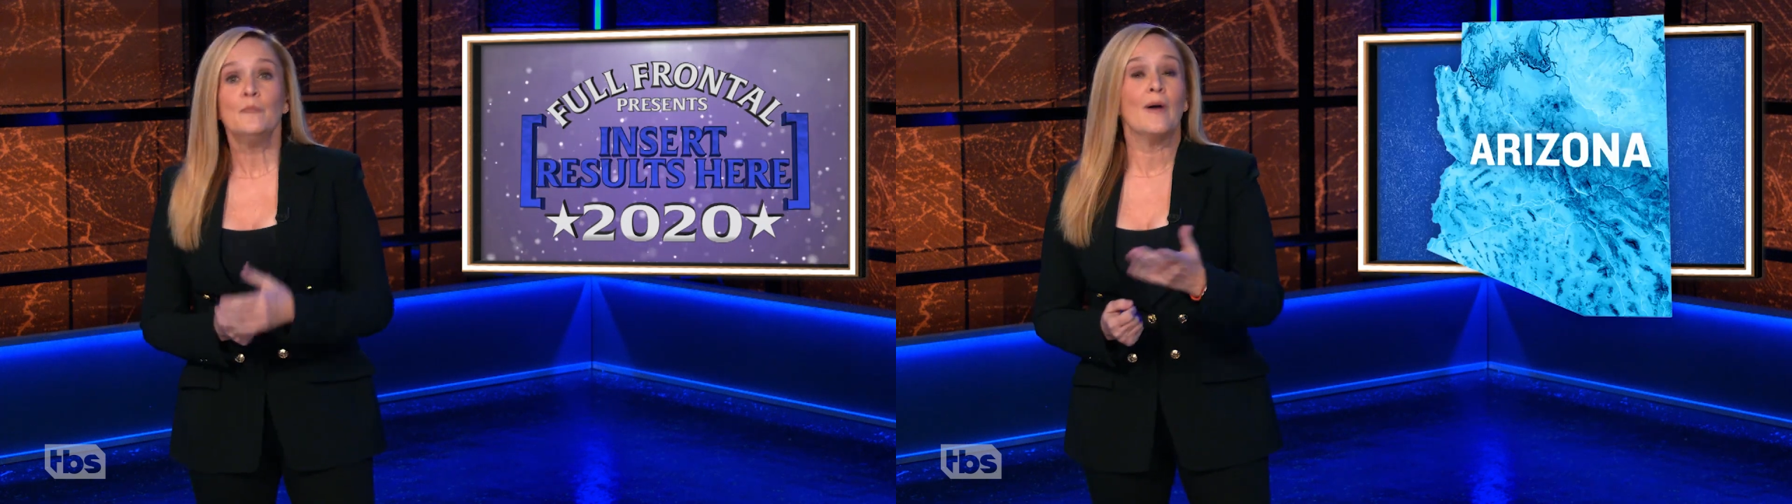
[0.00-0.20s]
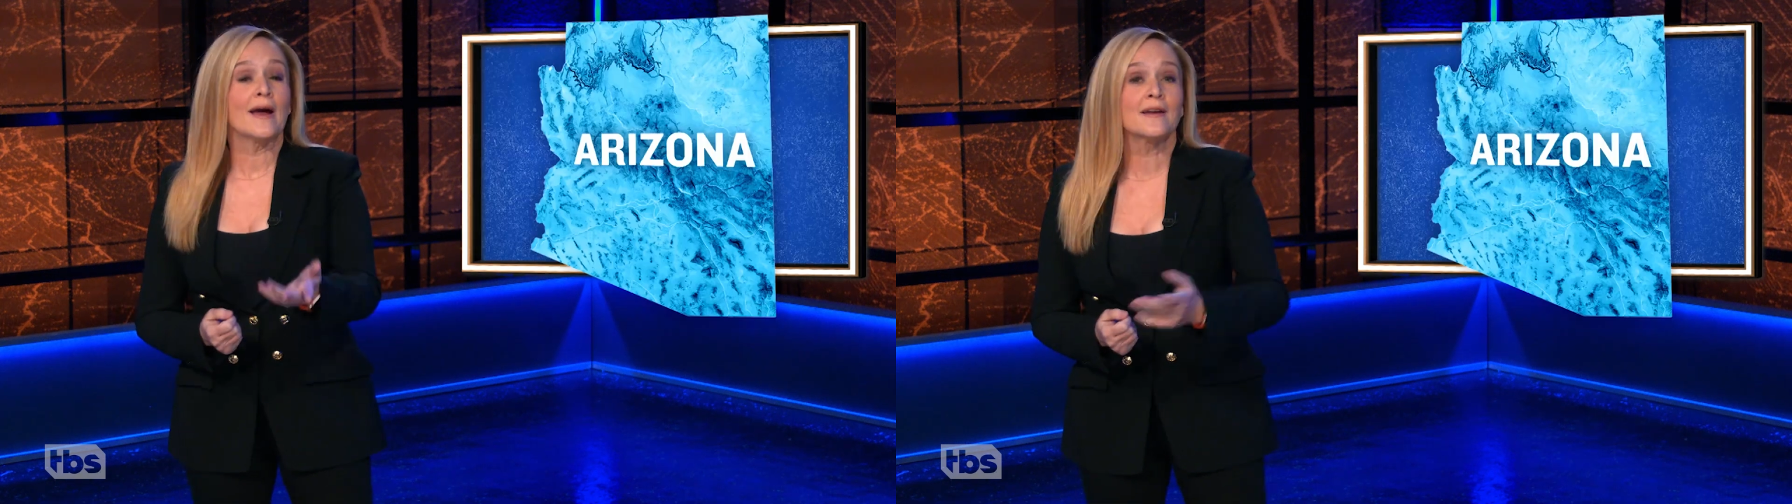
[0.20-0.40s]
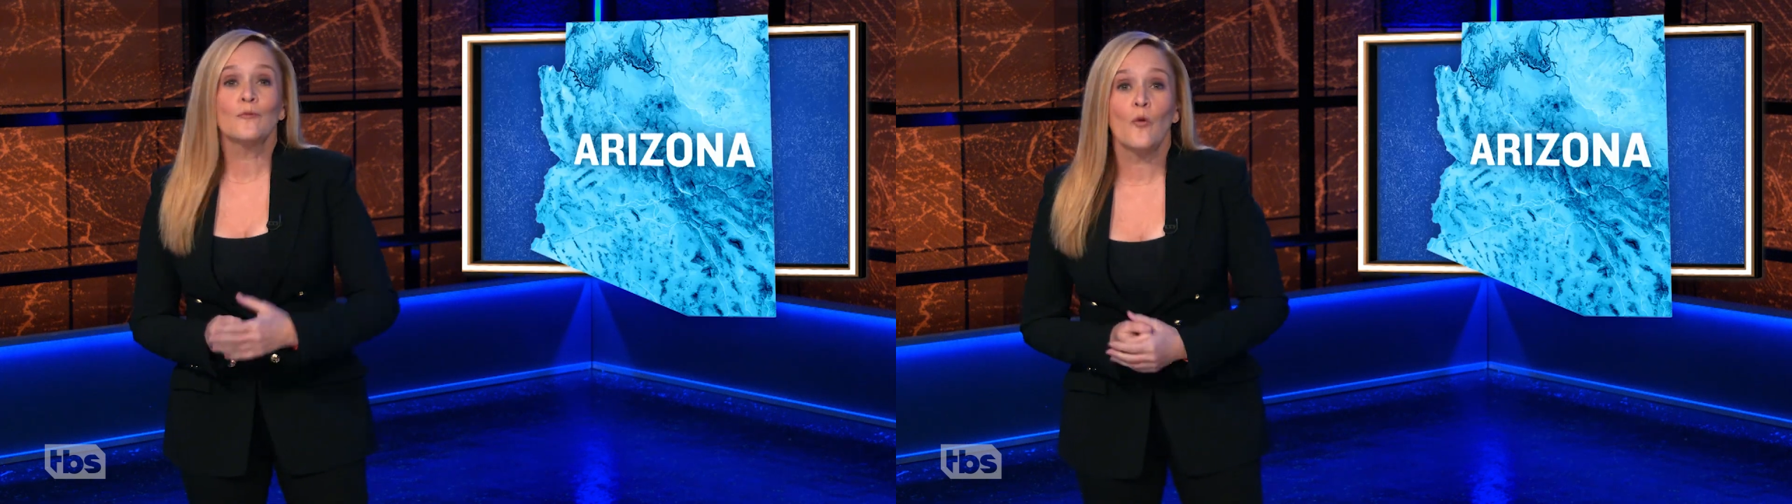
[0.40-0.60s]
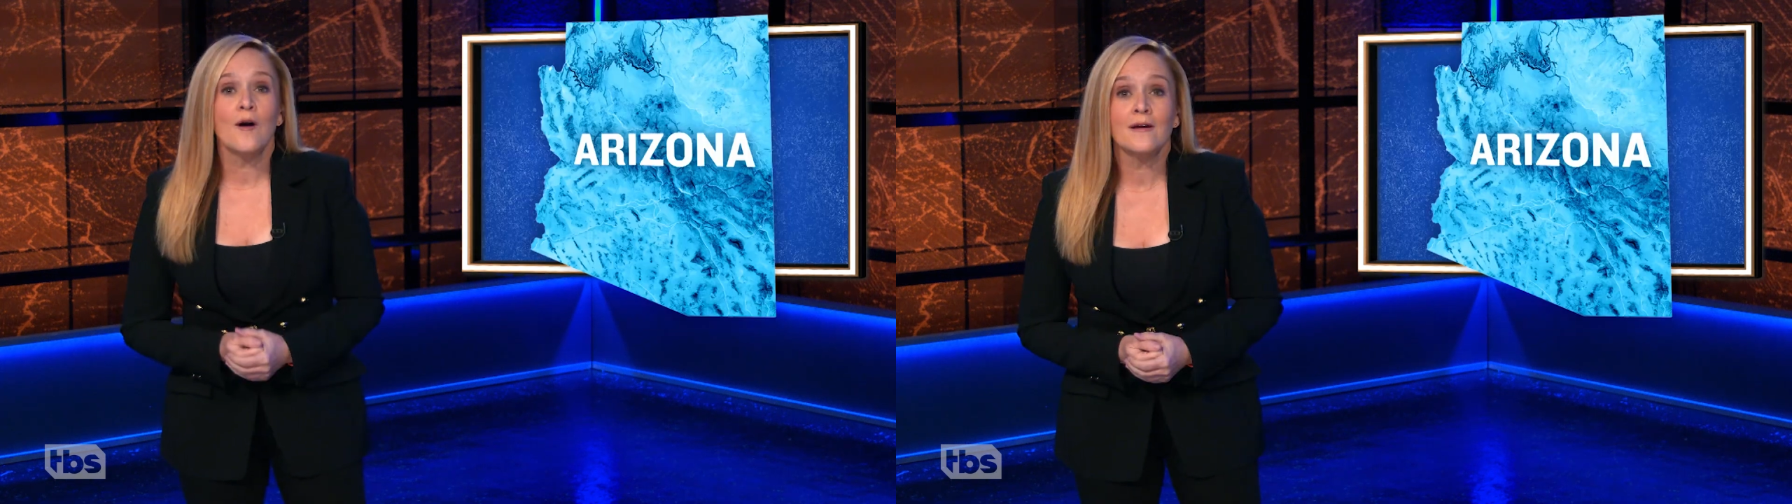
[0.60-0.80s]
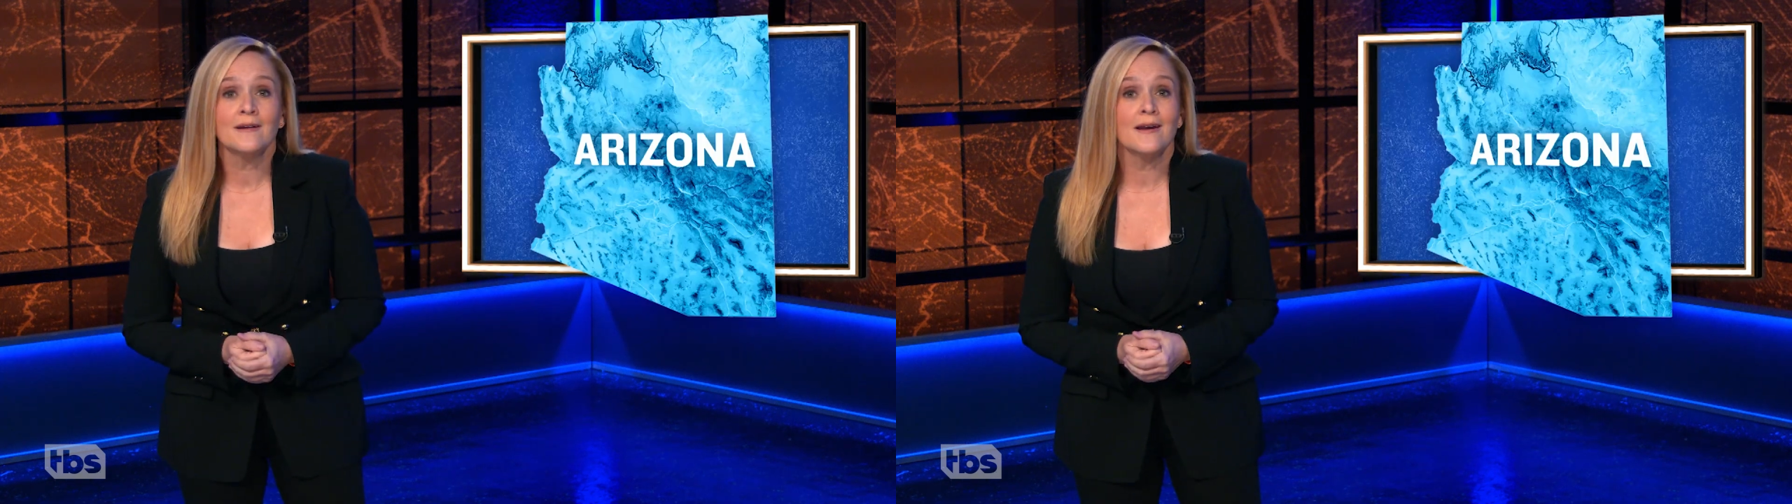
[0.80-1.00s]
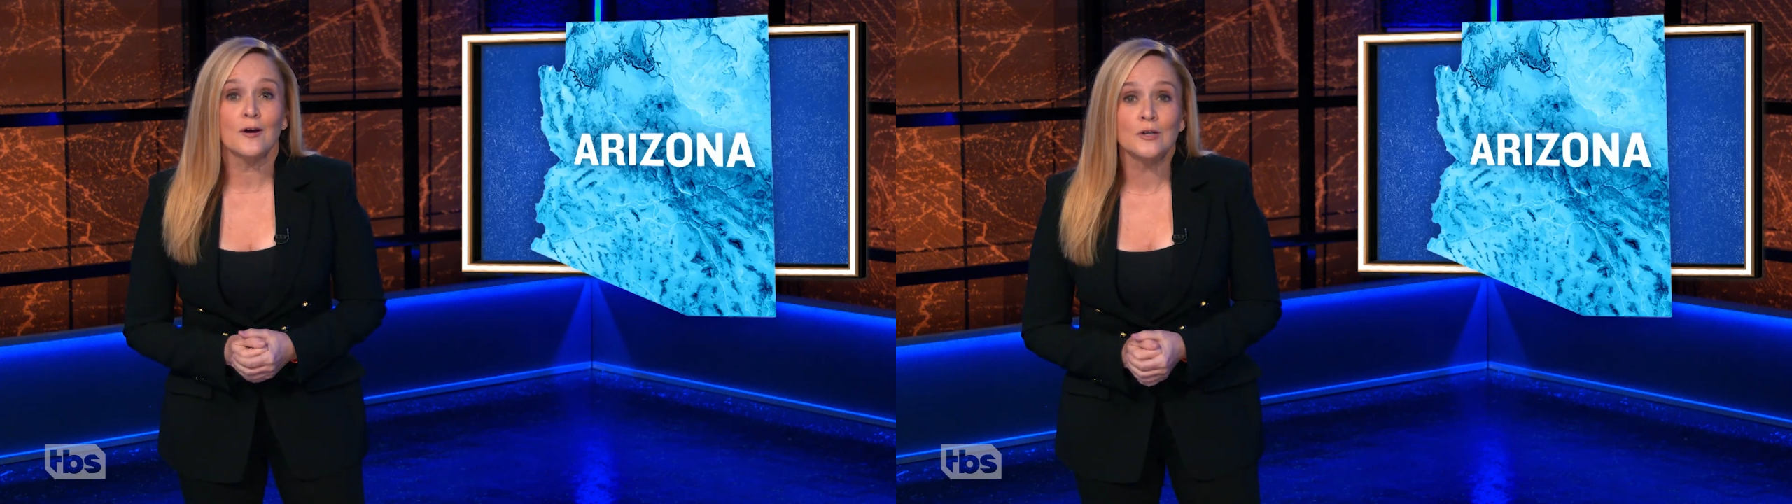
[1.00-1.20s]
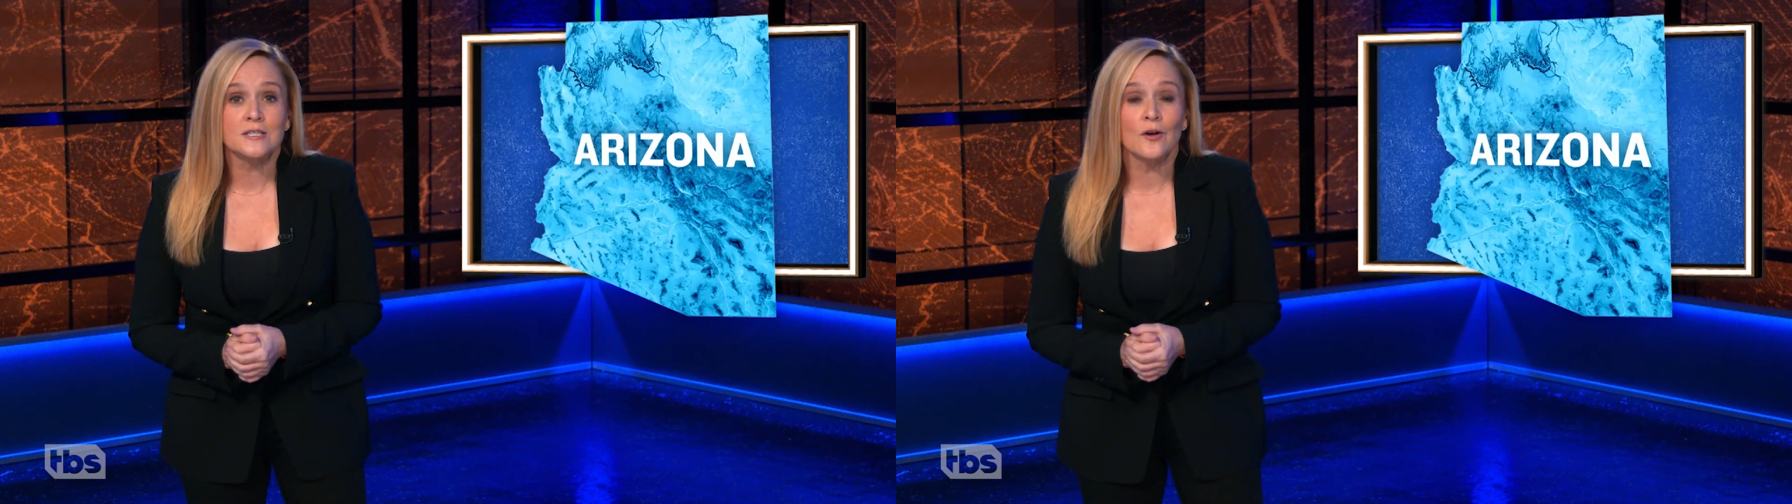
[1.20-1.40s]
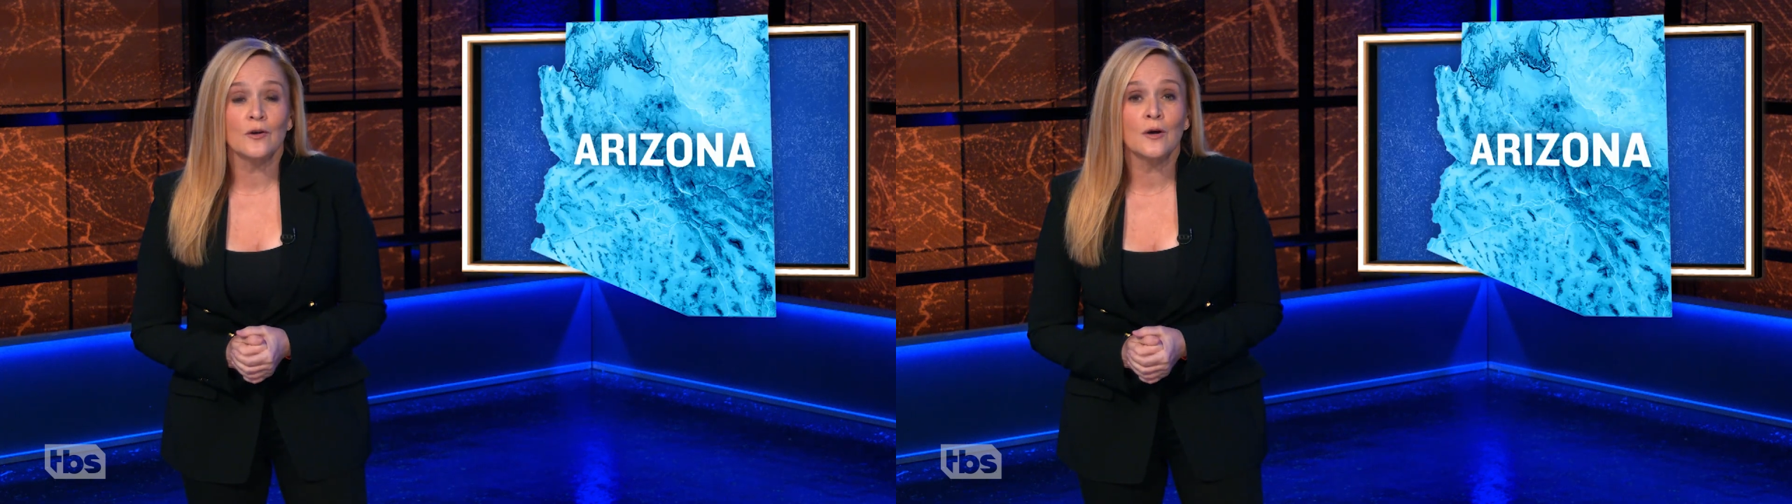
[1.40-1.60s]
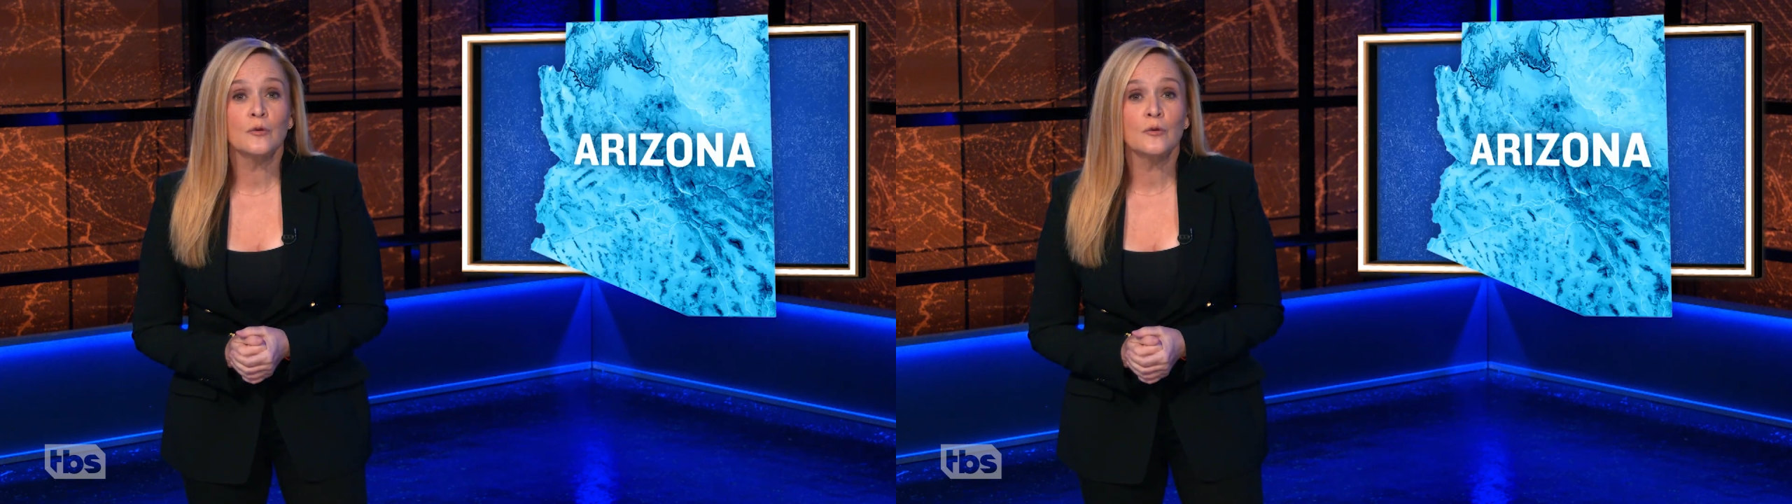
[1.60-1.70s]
Biden won in Arizona,